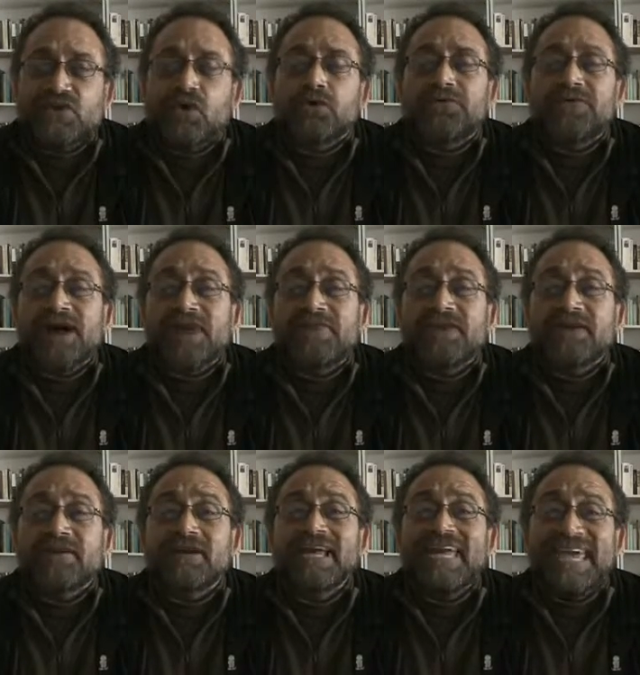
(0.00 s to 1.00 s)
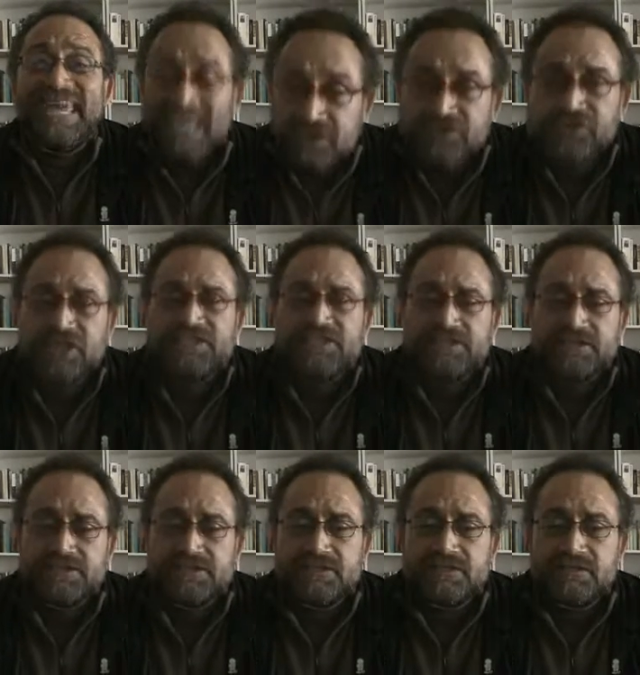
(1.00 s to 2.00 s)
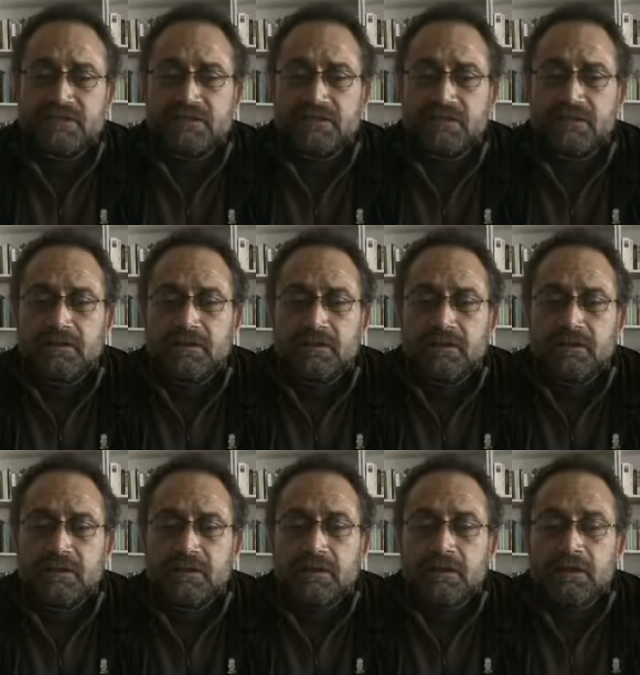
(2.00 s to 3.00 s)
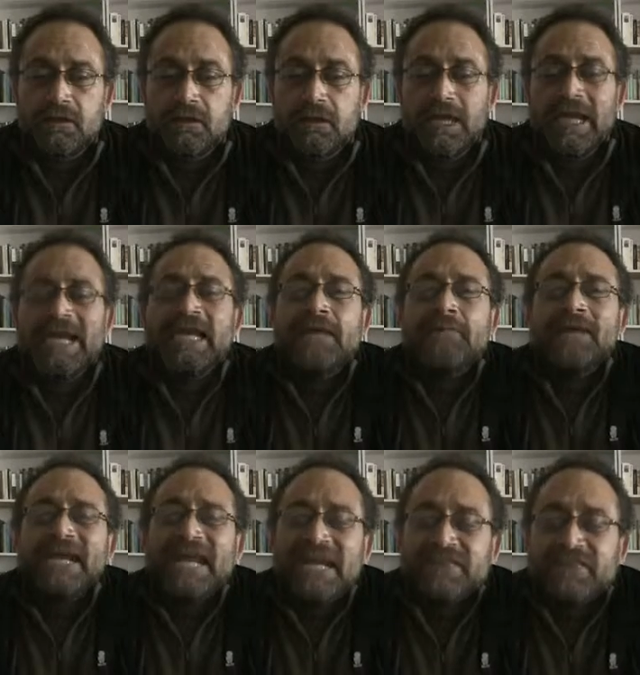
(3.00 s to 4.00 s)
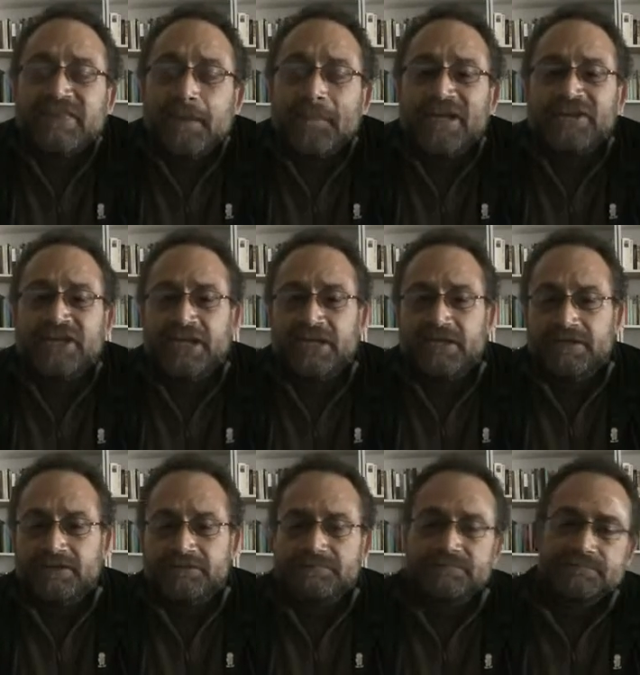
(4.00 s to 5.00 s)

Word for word: or rather injustice. Eliminate the body,